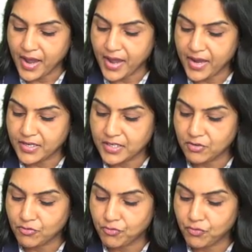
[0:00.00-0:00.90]
and
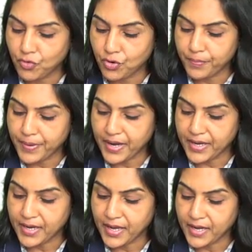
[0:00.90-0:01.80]
4 by
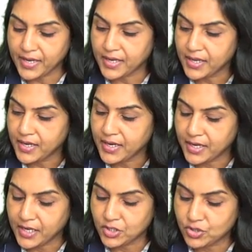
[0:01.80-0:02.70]
9
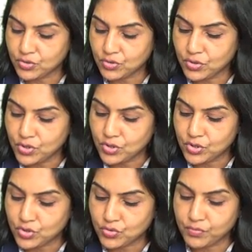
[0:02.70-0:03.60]
into
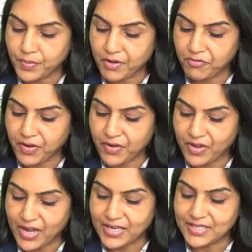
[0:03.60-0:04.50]
2 by
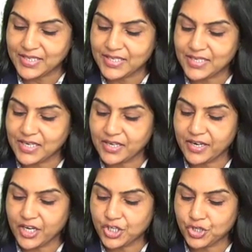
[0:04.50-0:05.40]
5 existing
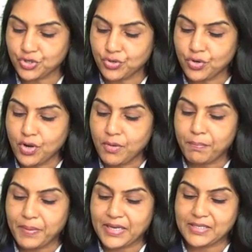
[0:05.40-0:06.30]
ratio
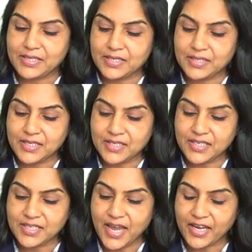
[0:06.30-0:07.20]
plus this. This
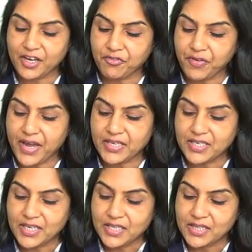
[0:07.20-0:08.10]
is sacrificed,
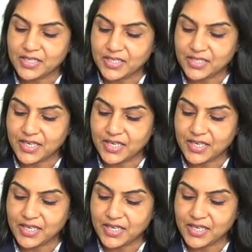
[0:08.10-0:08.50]
this is